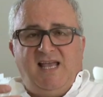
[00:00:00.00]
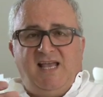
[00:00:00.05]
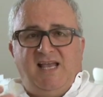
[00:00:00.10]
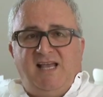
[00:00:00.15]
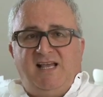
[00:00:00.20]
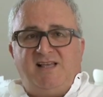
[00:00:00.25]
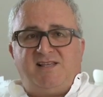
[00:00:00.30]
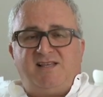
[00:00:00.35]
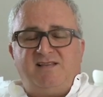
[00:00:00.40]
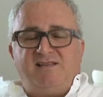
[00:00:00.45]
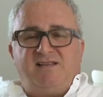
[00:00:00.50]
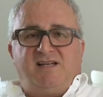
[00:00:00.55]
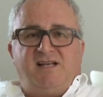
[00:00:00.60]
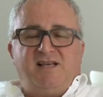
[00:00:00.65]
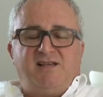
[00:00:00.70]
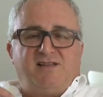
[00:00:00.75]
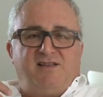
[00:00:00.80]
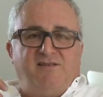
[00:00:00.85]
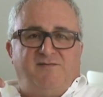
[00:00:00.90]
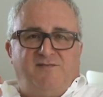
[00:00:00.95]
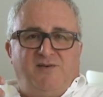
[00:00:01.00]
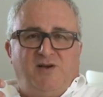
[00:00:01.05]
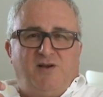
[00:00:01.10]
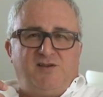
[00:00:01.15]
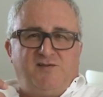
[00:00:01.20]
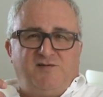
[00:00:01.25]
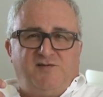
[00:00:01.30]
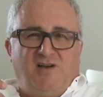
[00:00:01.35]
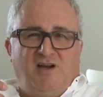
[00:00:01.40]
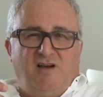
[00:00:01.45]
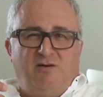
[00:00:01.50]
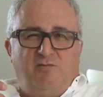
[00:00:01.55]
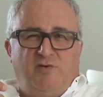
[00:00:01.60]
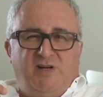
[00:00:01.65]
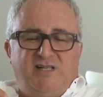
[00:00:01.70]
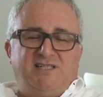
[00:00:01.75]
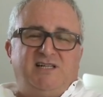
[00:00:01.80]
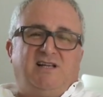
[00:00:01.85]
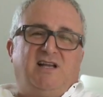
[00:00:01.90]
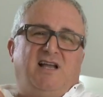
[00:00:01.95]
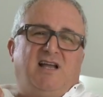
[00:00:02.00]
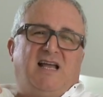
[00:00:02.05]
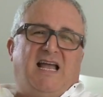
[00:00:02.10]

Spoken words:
is that it's the first phone which